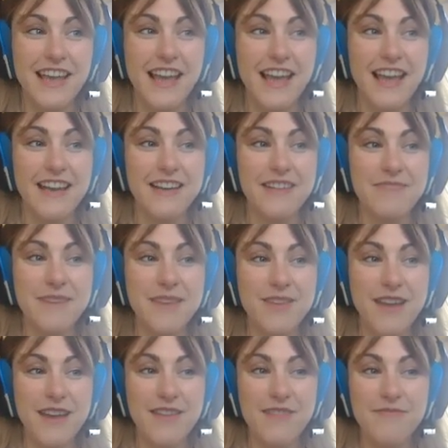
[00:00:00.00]
and may
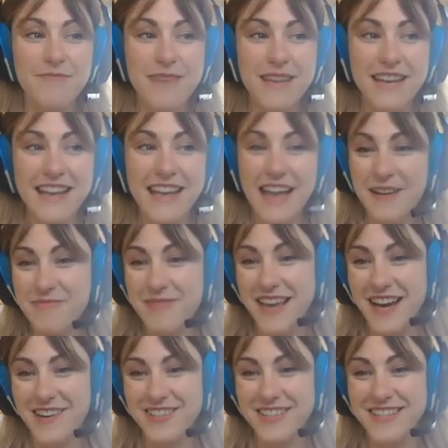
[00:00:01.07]
you have many happy
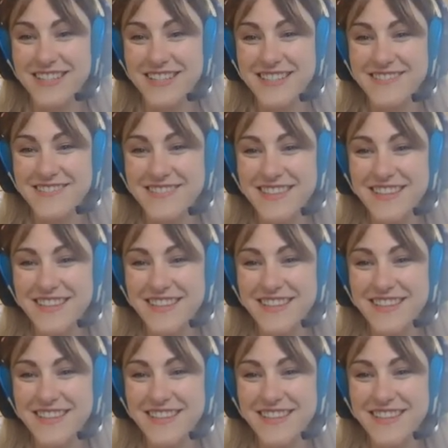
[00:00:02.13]
hours.